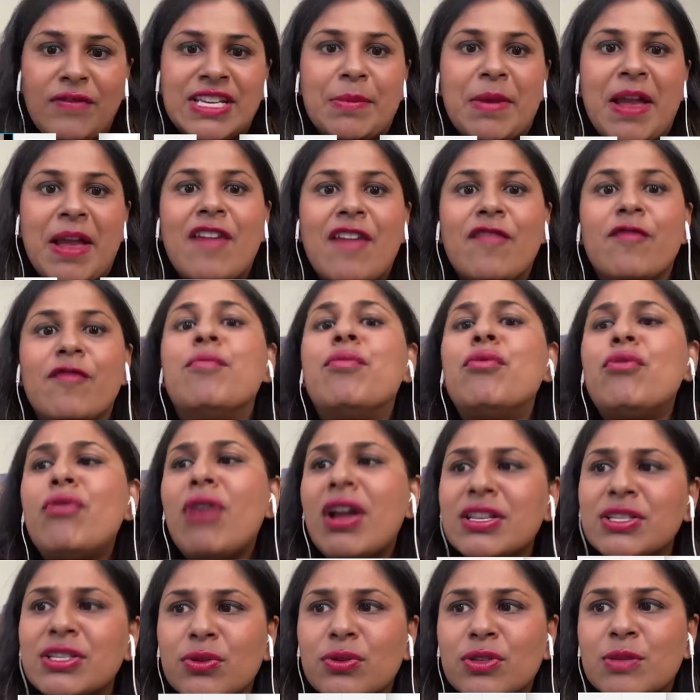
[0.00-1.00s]
time I have
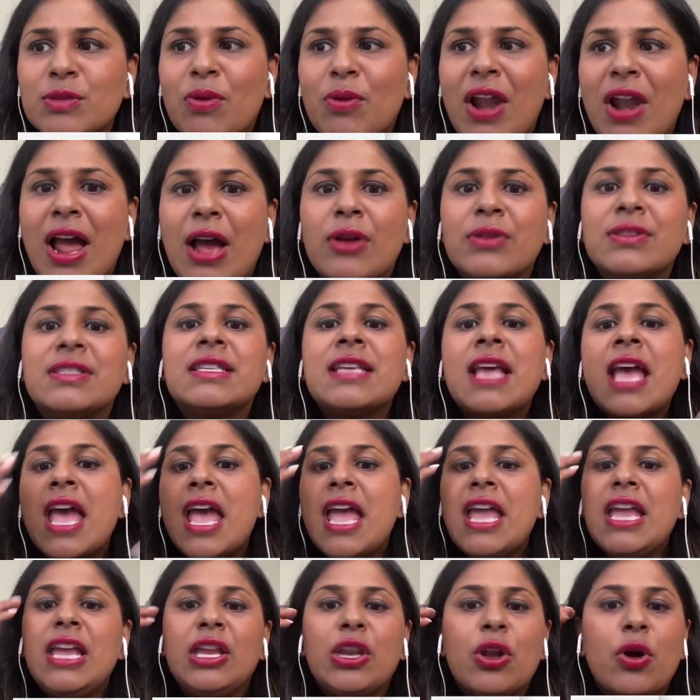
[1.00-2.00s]
Brussels sprouts?
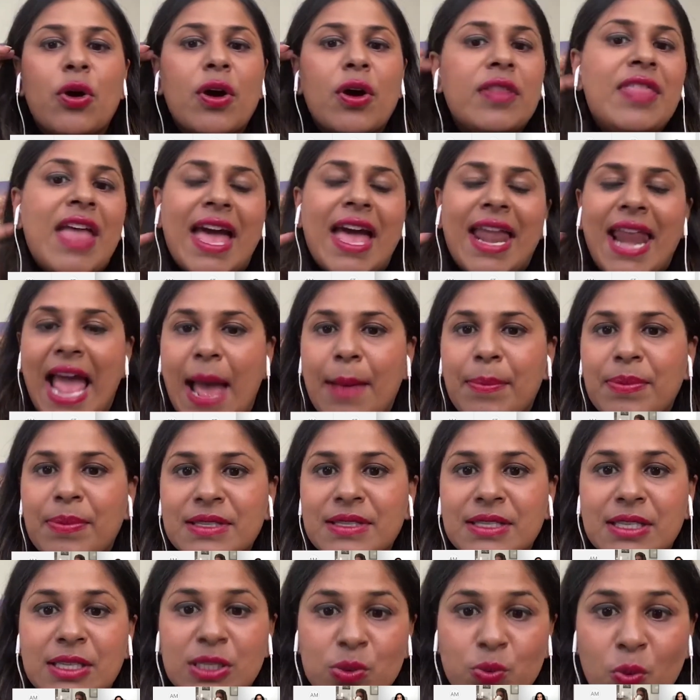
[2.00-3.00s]
That
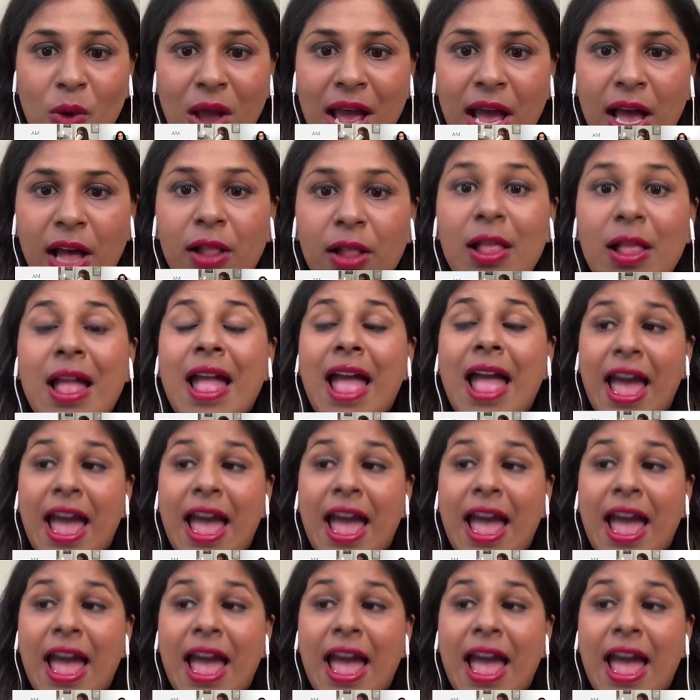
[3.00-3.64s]
happens as well.